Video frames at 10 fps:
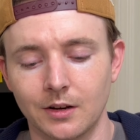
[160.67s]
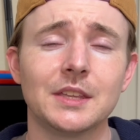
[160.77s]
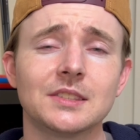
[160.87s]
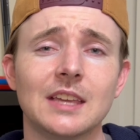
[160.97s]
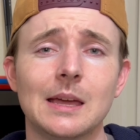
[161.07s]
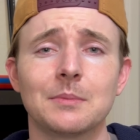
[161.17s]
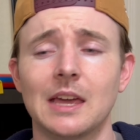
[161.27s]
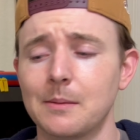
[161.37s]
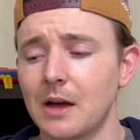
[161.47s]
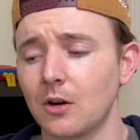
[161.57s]
This game
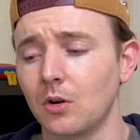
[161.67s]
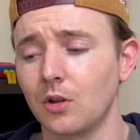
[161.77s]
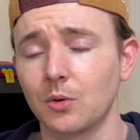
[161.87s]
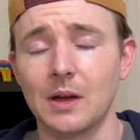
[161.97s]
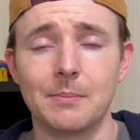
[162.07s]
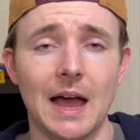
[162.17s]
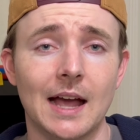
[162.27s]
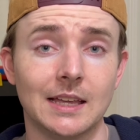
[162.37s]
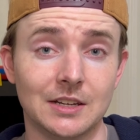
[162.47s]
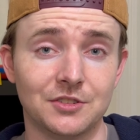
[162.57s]
came out all the way
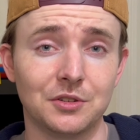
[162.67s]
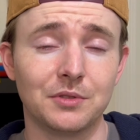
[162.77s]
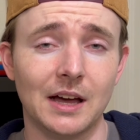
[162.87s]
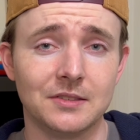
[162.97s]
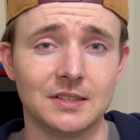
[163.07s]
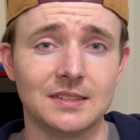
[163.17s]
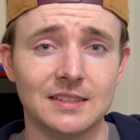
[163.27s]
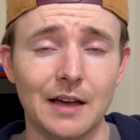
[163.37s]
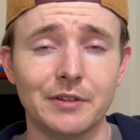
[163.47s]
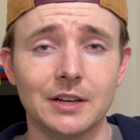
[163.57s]
back in
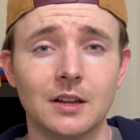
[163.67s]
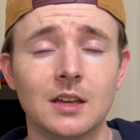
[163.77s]
2007.